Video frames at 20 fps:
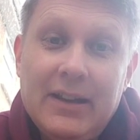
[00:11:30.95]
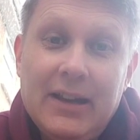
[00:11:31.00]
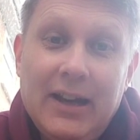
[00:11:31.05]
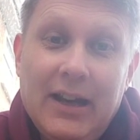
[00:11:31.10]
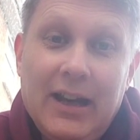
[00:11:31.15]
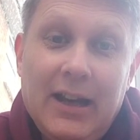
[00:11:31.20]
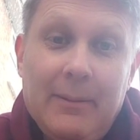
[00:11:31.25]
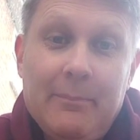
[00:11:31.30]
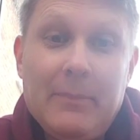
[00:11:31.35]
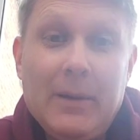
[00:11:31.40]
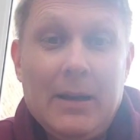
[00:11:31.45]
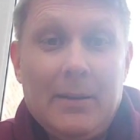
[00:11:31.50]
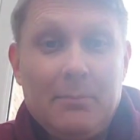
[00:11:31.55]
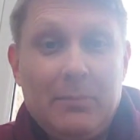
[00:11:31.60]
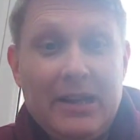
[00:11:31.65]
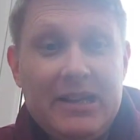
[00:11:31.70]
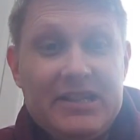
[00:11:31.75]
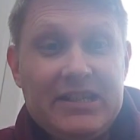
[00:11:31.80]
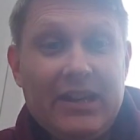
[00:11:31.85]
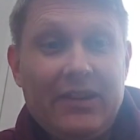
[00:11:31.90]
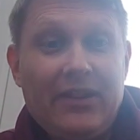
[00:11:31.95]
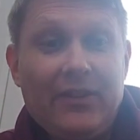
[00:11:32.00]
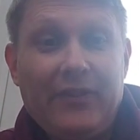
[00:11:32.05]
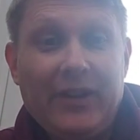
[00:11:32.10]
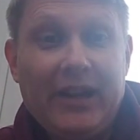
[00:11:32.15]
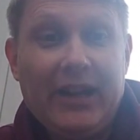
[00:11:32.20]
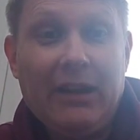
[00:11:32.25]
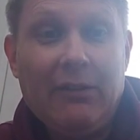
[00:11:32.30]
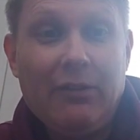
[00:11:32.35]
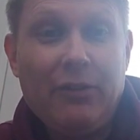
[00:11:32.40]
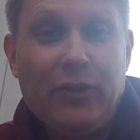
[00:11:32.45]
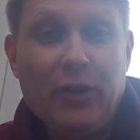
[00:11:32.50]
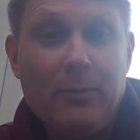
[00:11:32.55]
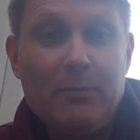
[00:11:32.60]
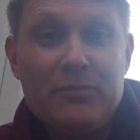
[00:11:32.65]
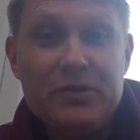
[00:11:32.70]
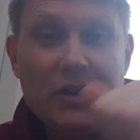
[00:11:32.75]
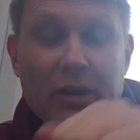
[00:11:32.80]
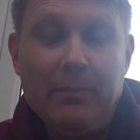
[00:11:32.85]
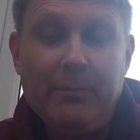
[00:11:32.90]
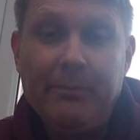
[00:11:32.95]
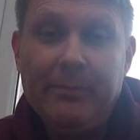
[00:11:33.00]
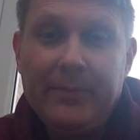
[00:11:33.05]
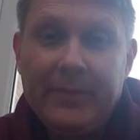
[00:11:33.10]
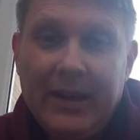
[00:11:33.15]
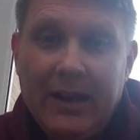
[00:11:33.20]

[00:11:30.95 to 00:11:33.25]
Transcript: Um, please give the video a thumbs up.